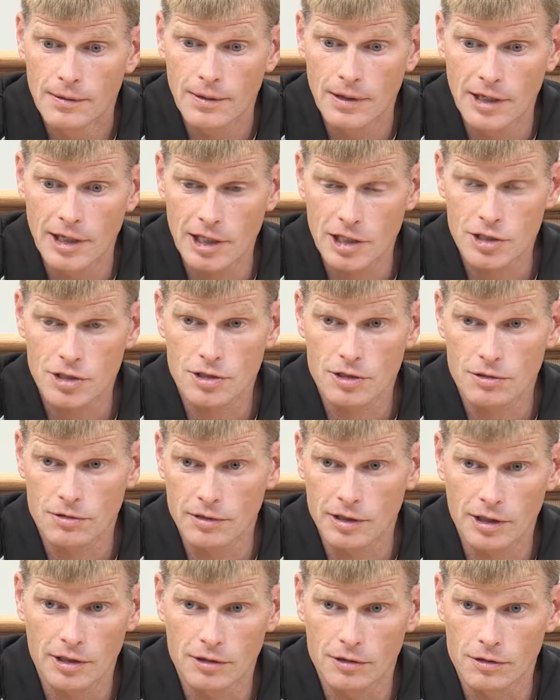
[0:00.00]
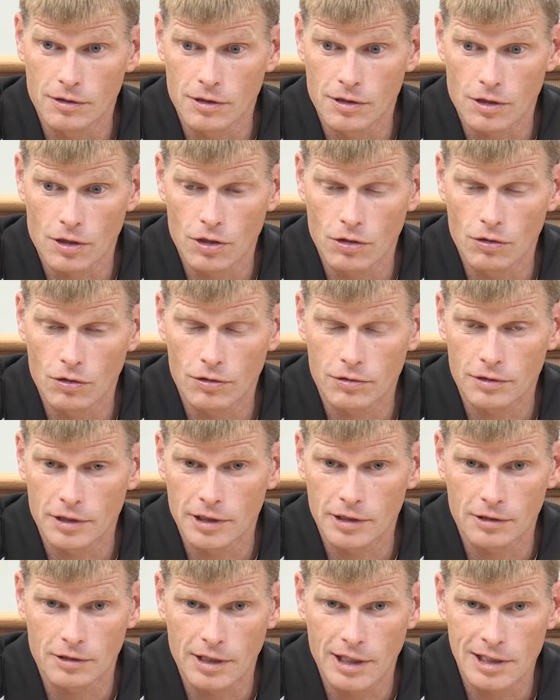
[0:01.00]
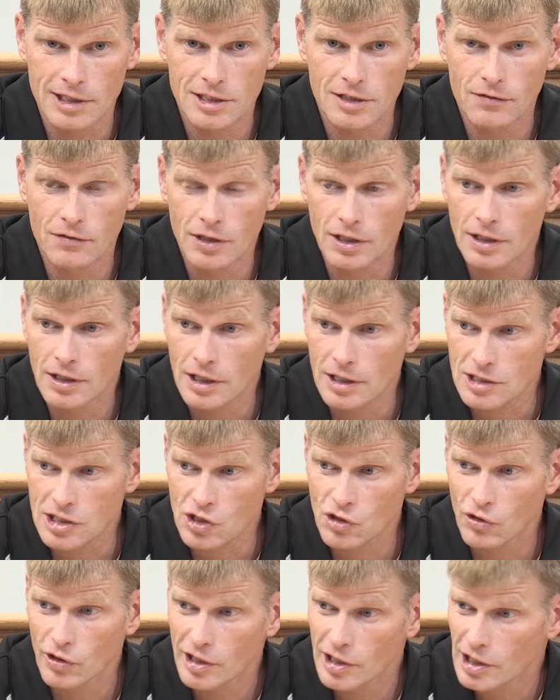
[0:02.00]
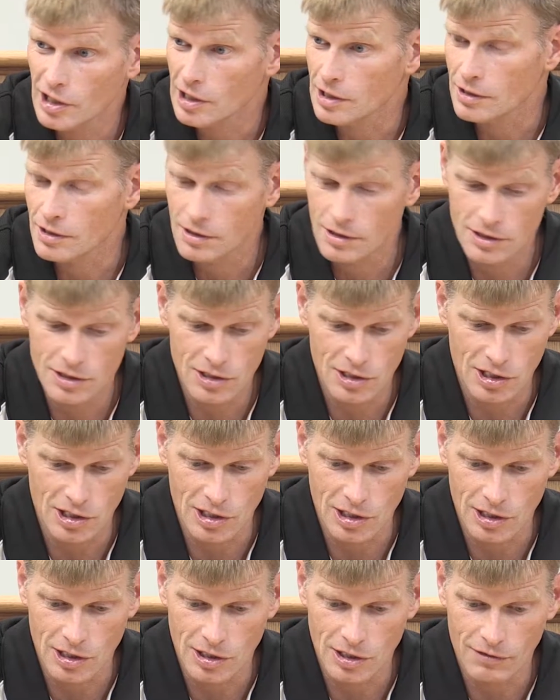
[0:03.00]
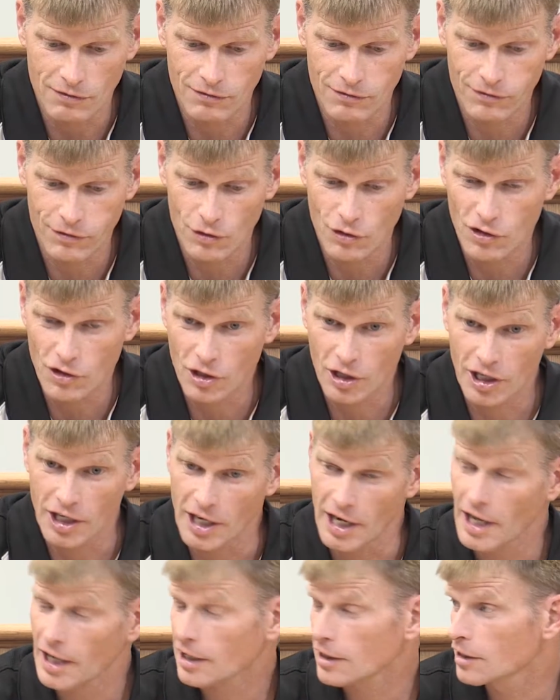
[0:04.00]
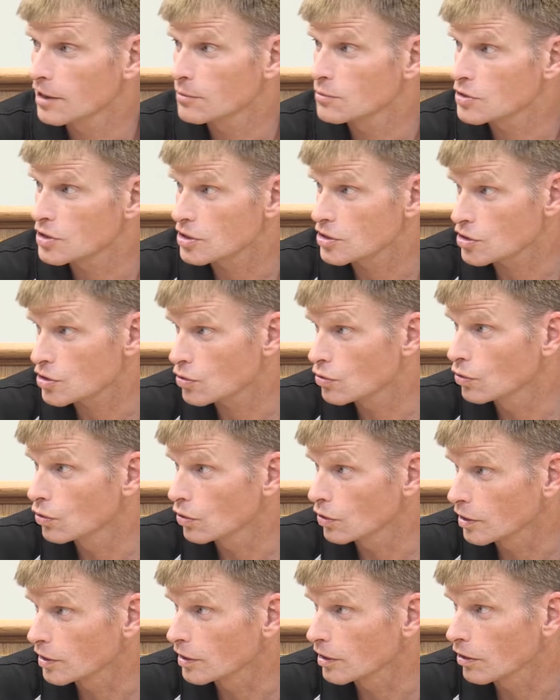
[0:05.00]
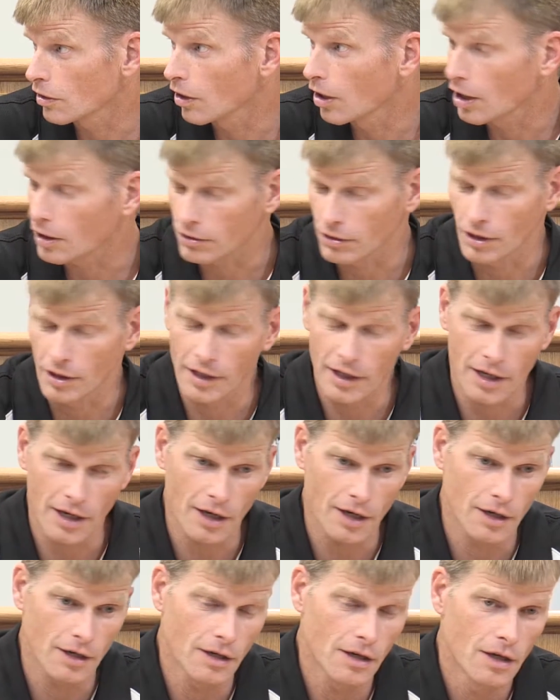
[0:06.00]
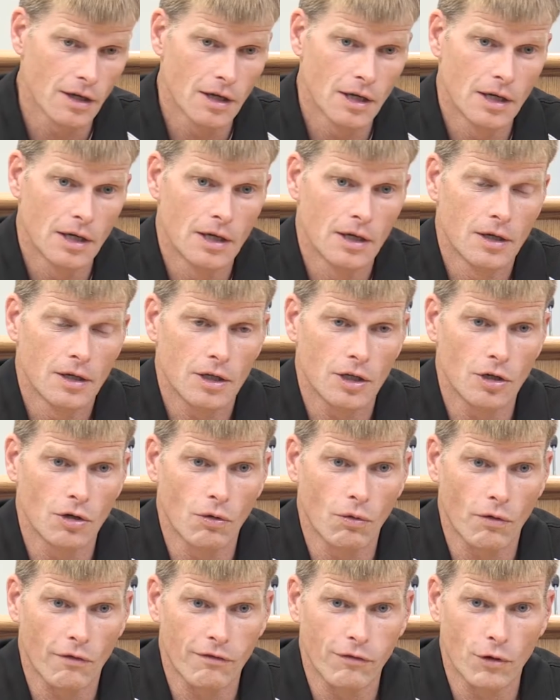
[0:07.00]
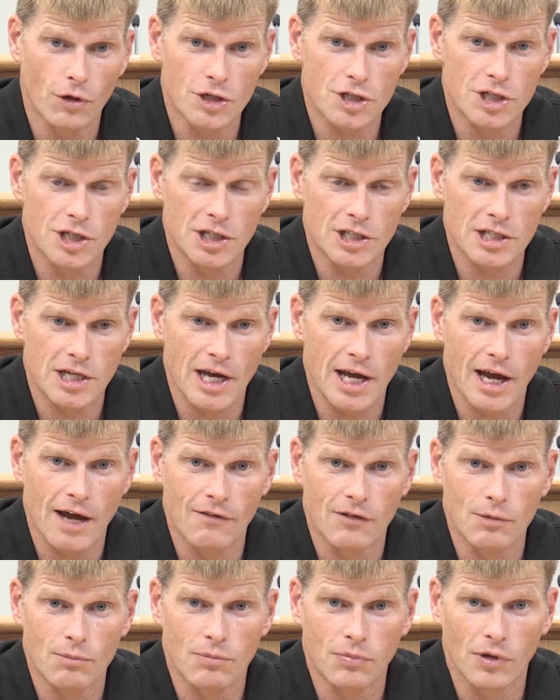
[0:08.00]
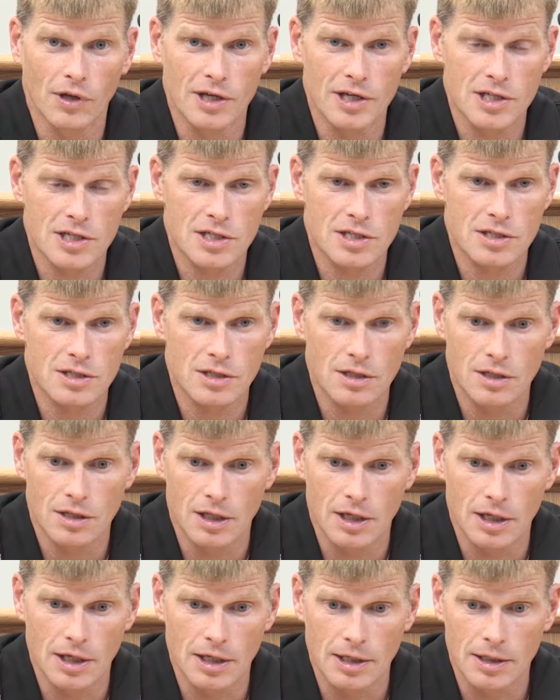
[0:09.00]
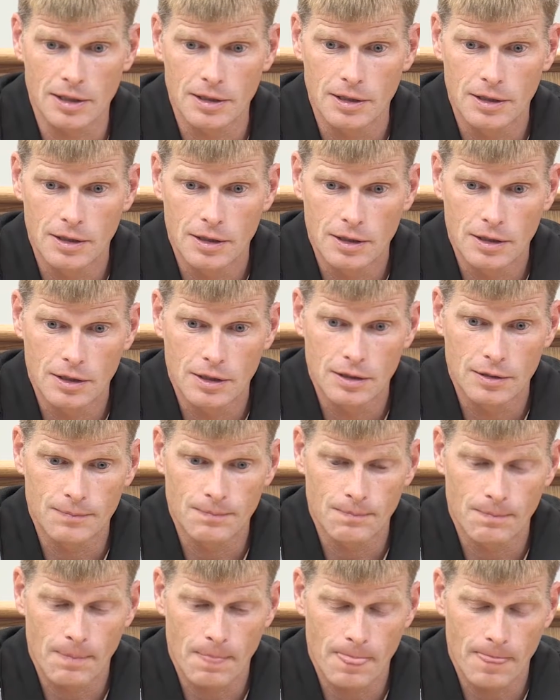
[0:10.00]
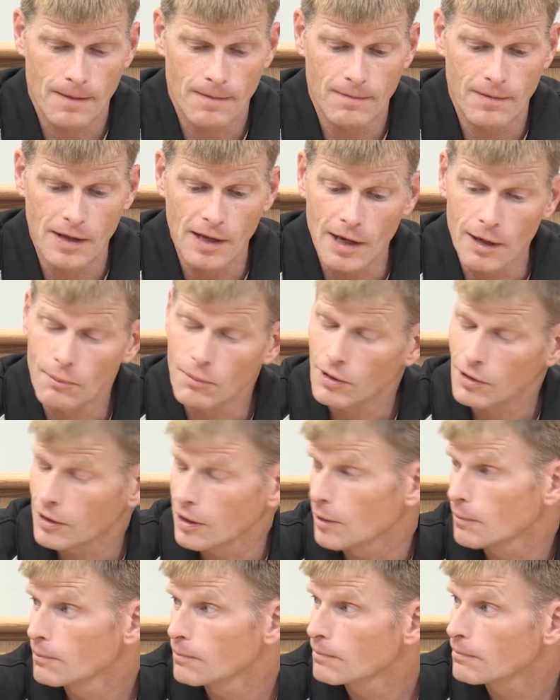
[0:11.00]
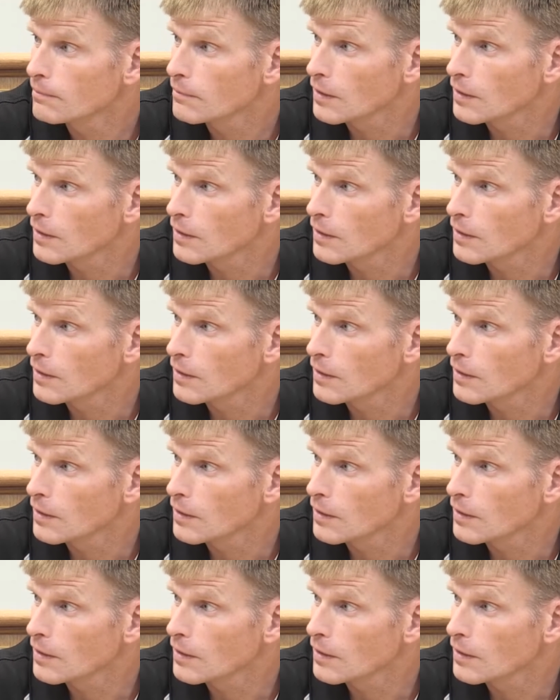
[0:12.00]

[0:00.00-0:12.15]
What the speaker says: an extracurricular or co-curricular activity that's going to further connect them to school in the long run. And you know, we're fortunate to have in place the M Club,